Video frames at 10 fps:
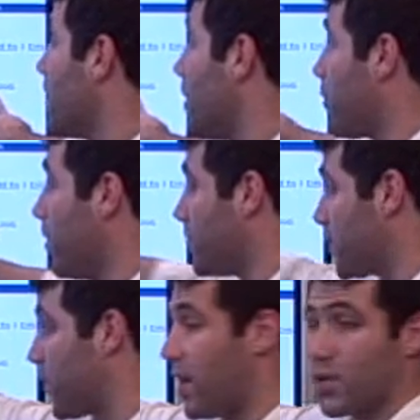Their purchase
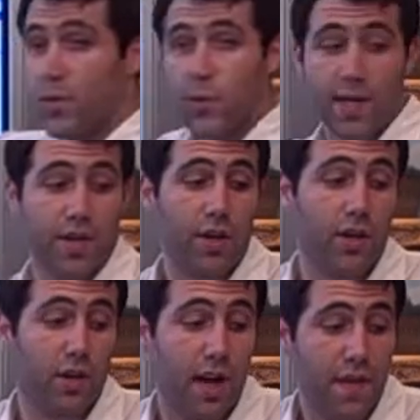price, which we can take a
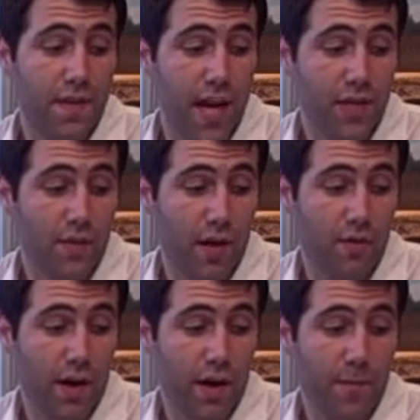look at on the tax record
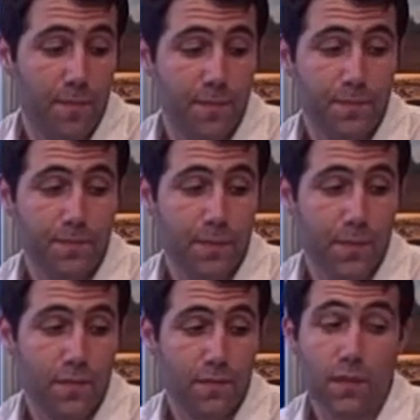right now,
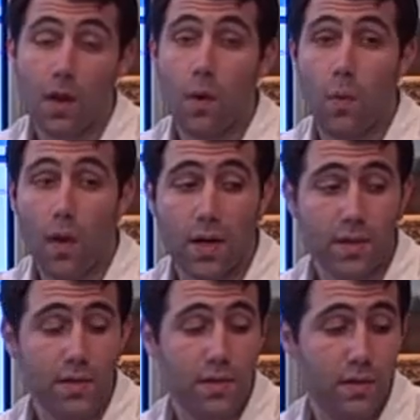
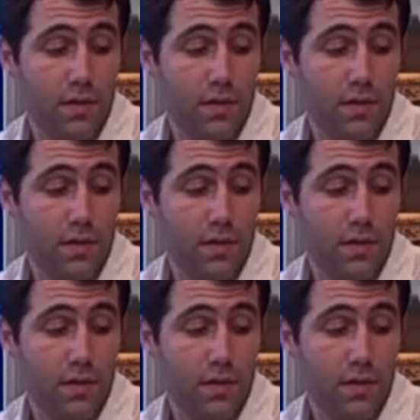was,